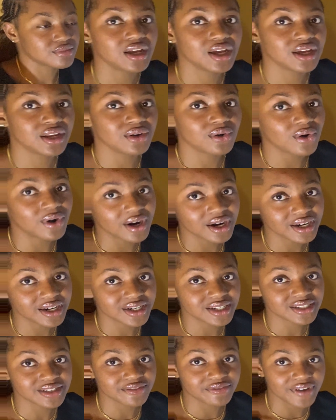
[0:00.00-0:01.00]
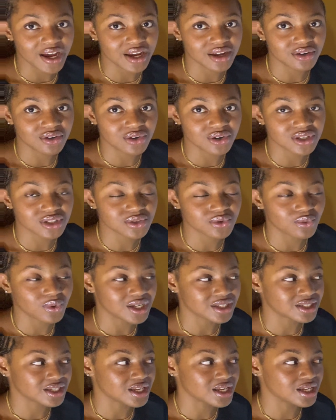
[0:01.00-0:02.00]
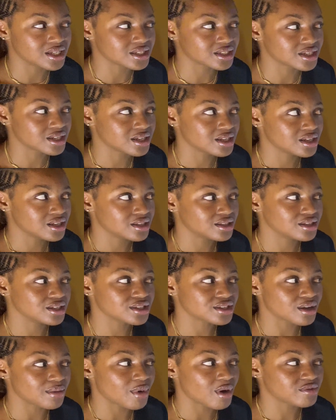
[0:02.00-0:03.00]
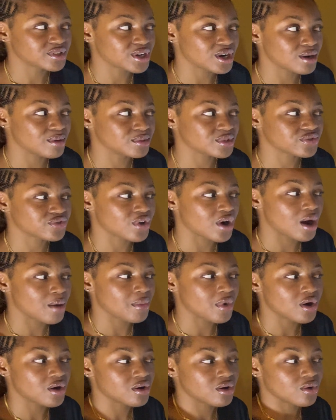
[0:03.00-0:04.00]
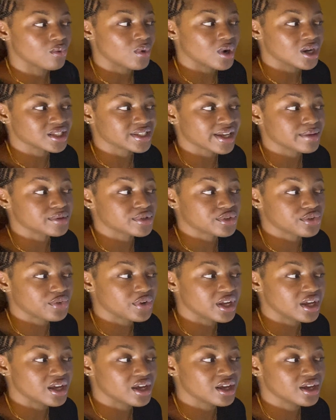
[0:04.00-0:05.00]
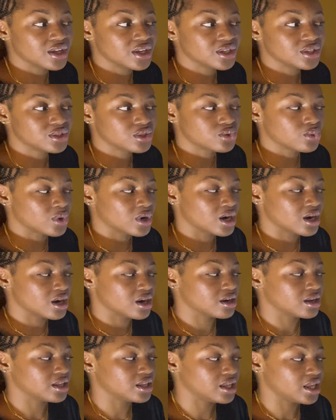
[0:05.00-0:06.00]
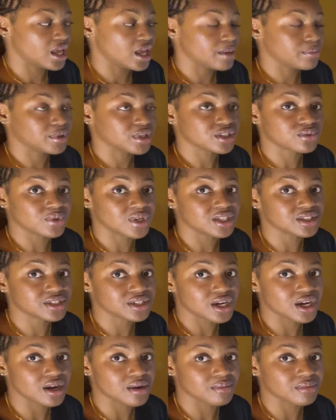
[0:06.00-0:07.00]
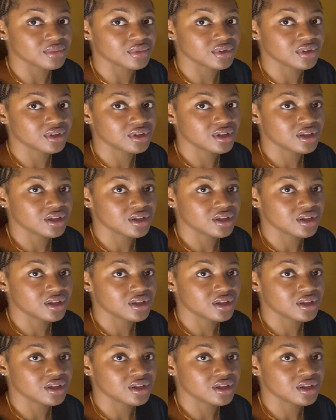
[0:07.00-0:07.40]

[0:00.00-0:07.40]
In order to find out what is the sum of terms from 1 times 3 to our k plus 1 term,